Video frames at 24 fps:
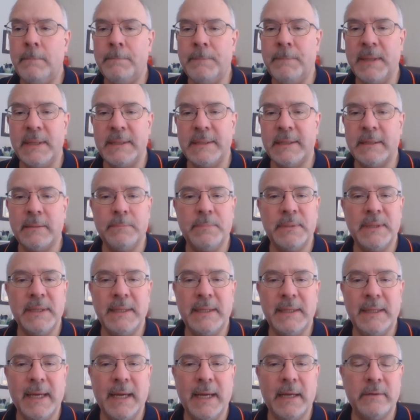but
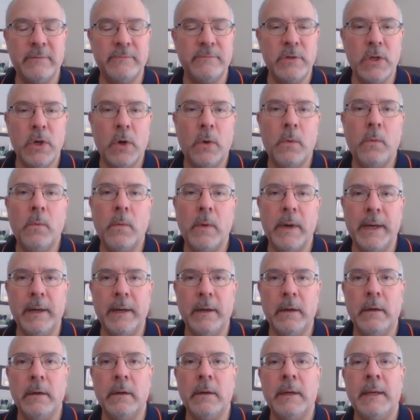completely out of
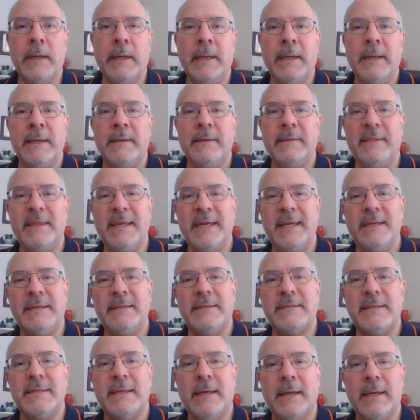nowhere, they
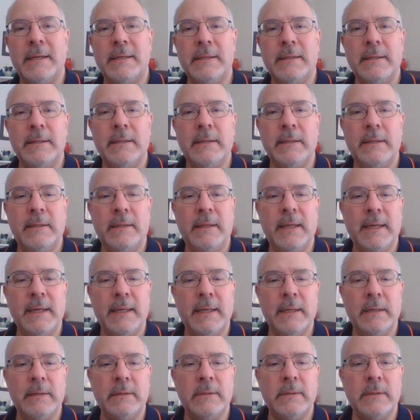decided
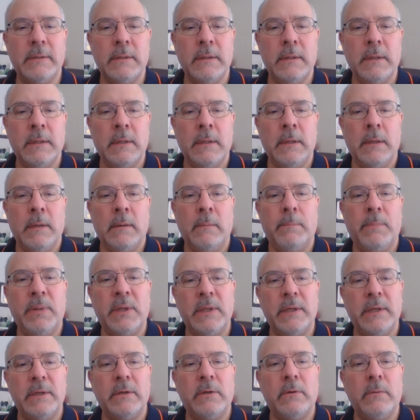that
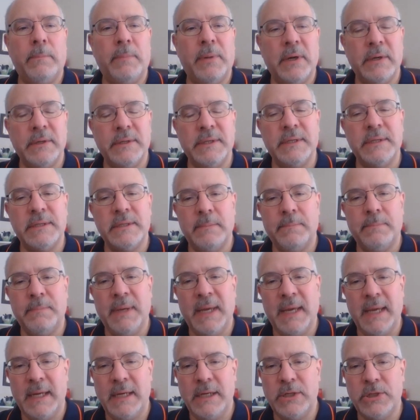political
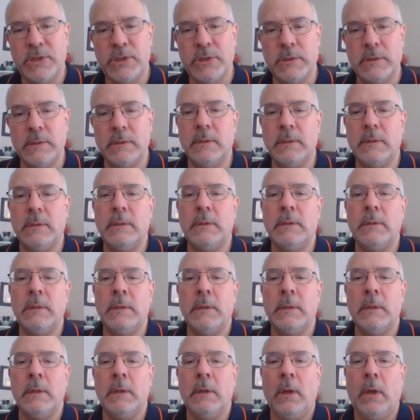participation
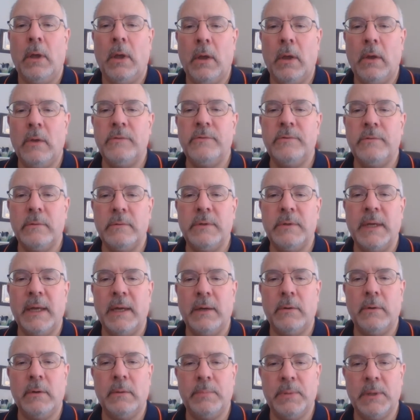also
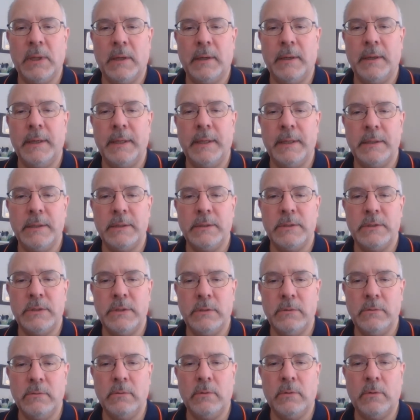now applied
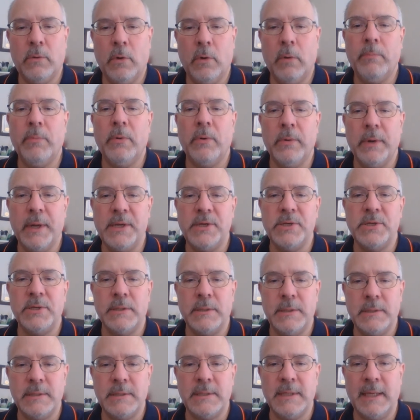to
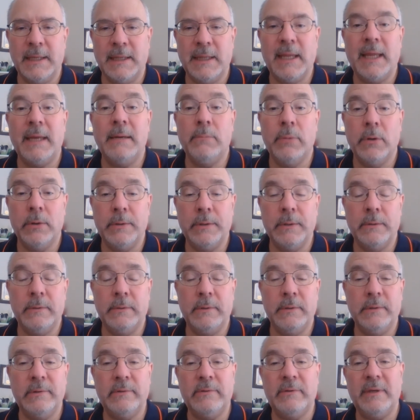corporations and labor
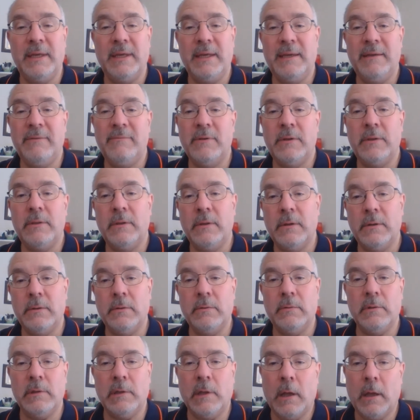unions, even
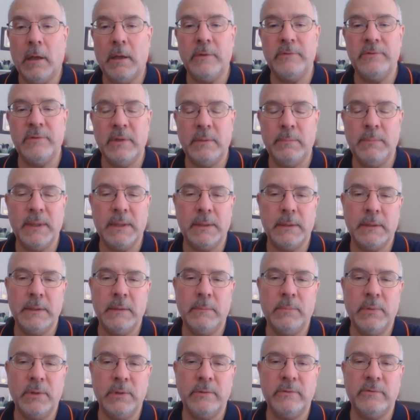though laws had been on the
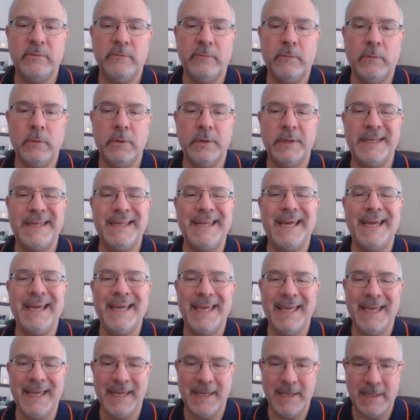books for
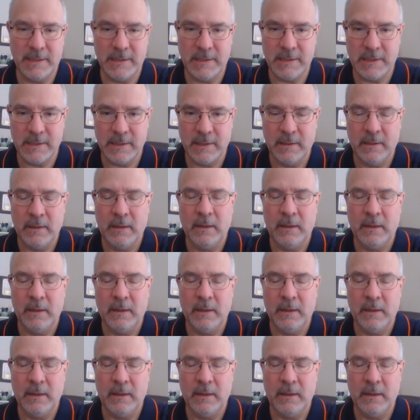decades